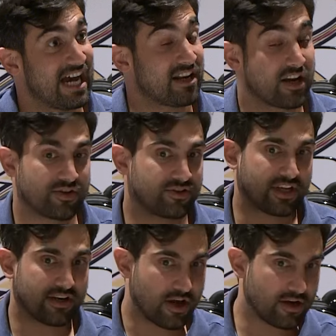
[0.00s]
and like you
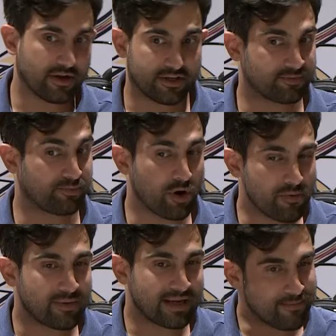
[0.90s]
said earlier, it's
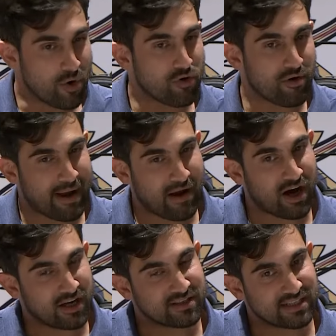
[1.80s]
probably more
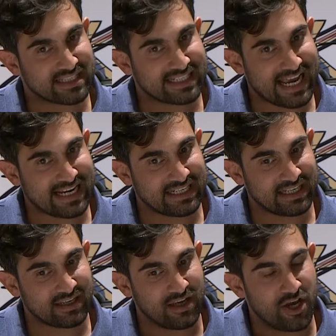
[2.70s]
about
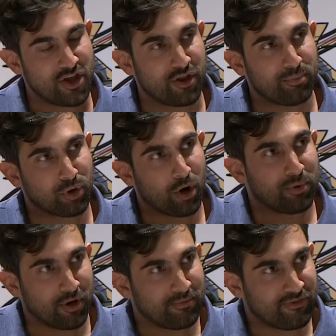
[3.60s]
understanding the
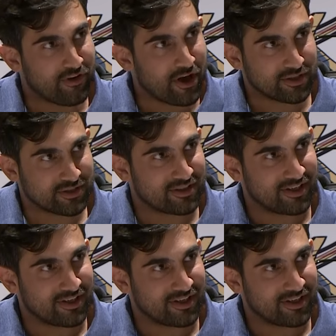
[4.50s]
problem first.